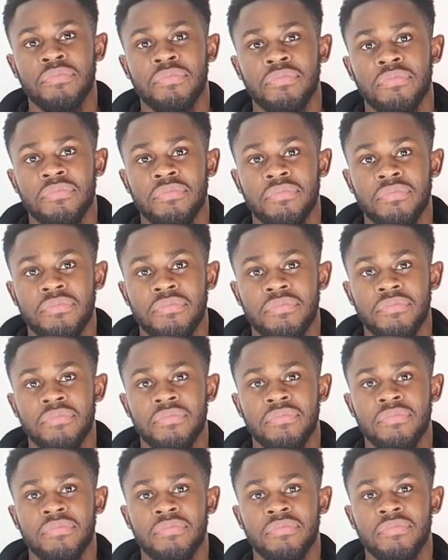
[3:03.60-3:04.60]

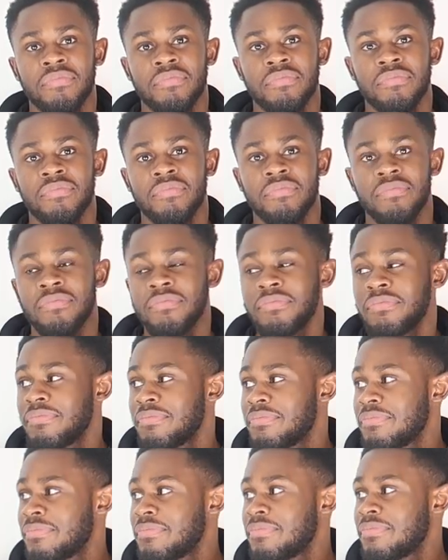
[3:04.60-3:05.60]

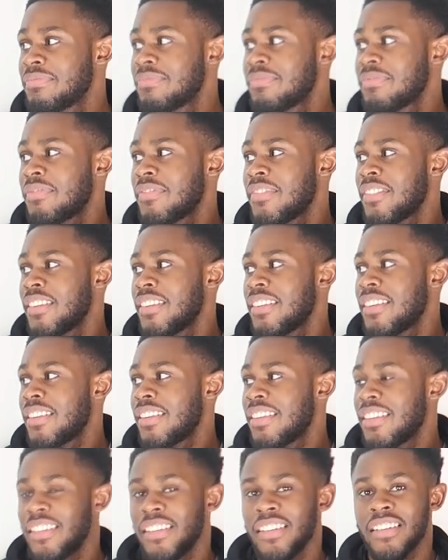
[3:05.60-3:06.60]

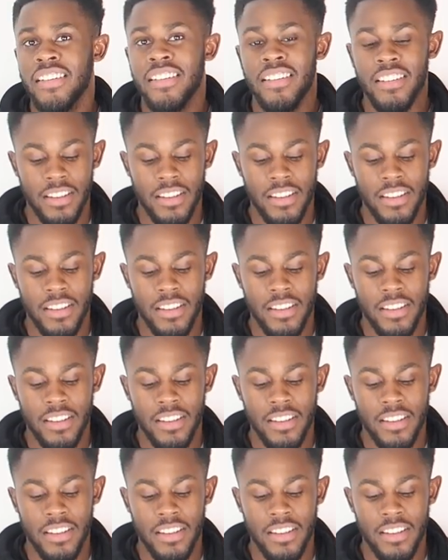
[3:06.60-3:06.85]
(not speaking)